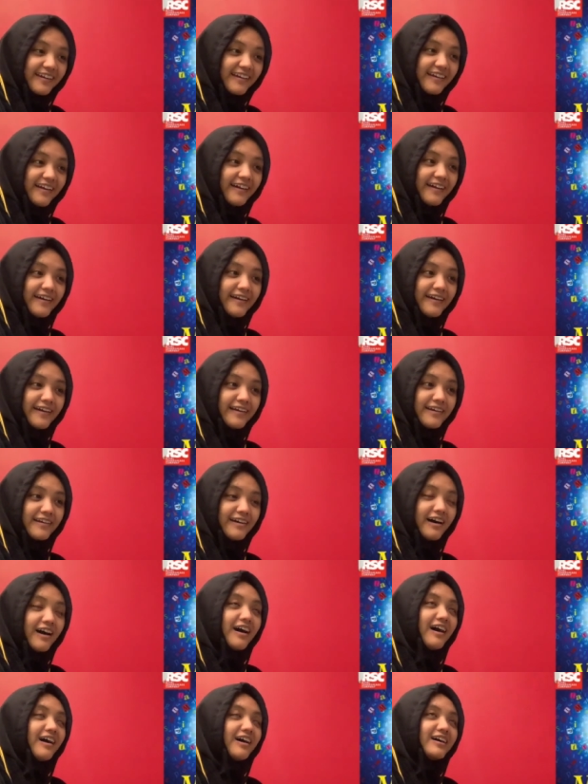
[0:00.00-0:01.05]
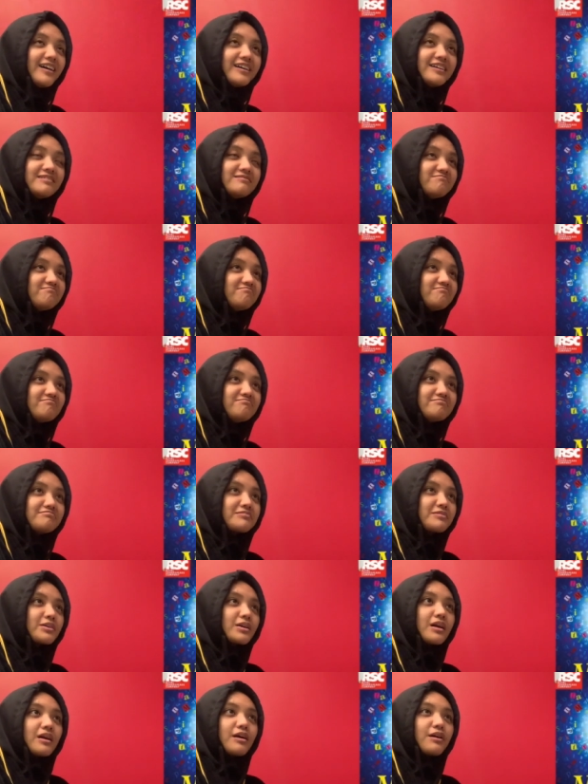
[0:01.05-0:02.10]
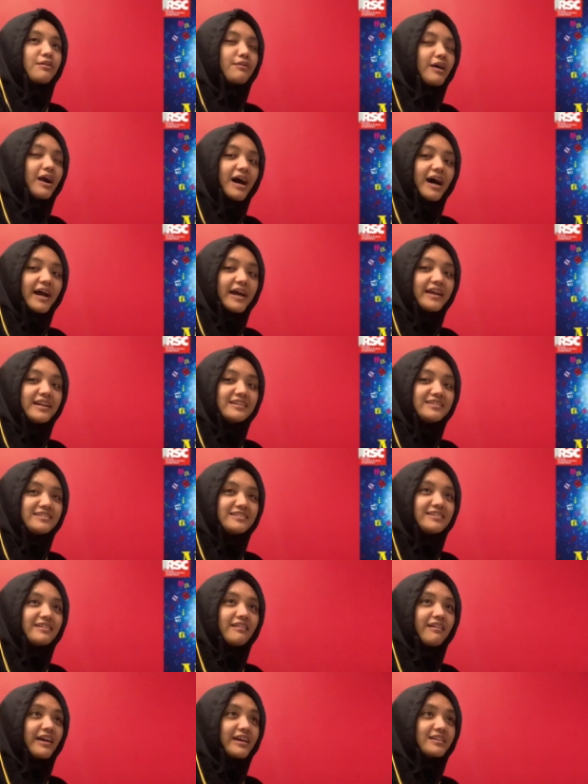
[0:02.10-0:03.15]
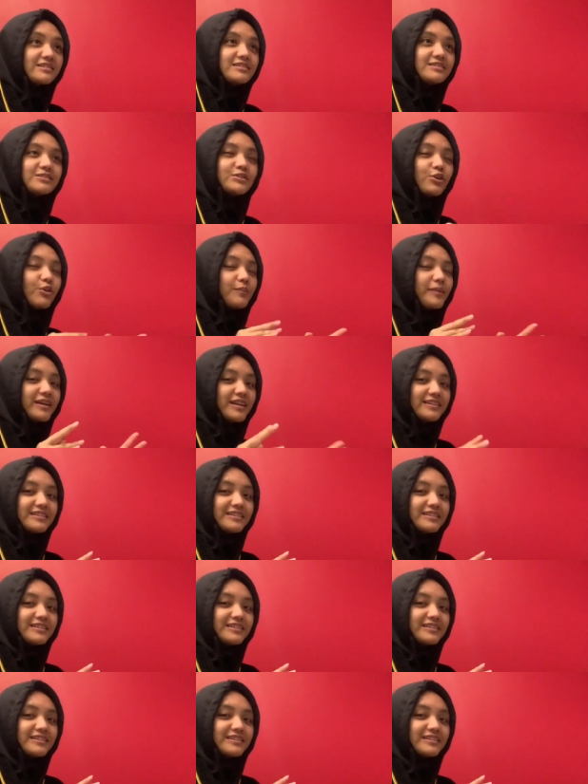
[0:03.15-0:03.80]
and I cried like so many